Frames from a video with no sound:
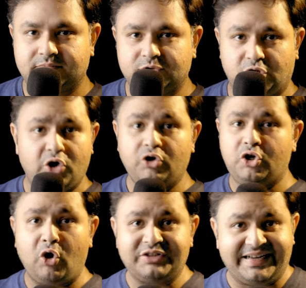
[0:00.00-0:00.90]
You don't
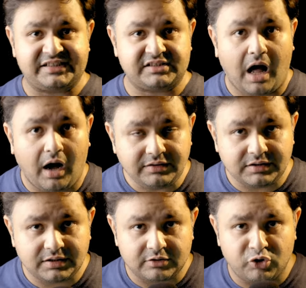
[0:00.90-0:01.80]
know that it's not.
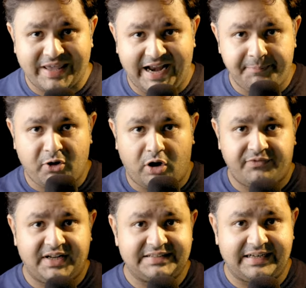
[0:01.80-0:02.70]
You can't be
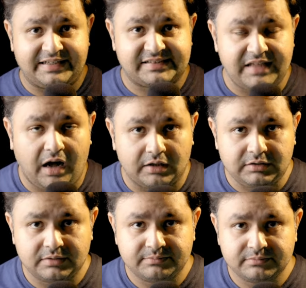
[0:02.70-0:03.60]
confident that it's
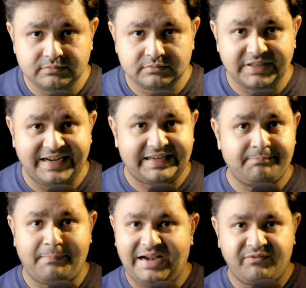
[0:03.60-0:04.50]
not. It
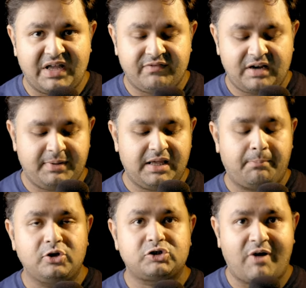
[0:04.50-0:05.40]
might very well be a
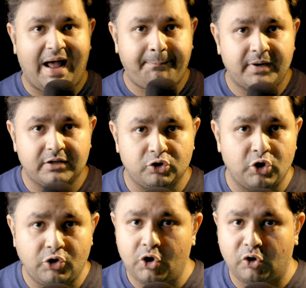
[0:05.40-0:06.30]
bull trap. You
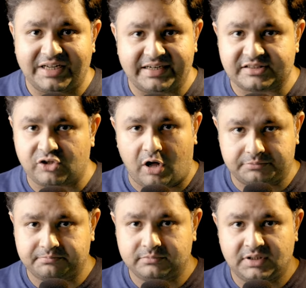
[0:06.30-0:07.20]
don't know that it's
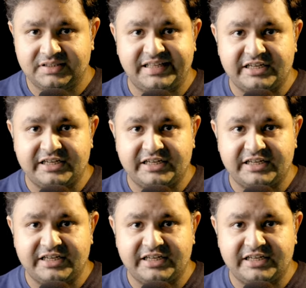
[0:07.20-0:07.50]
not. There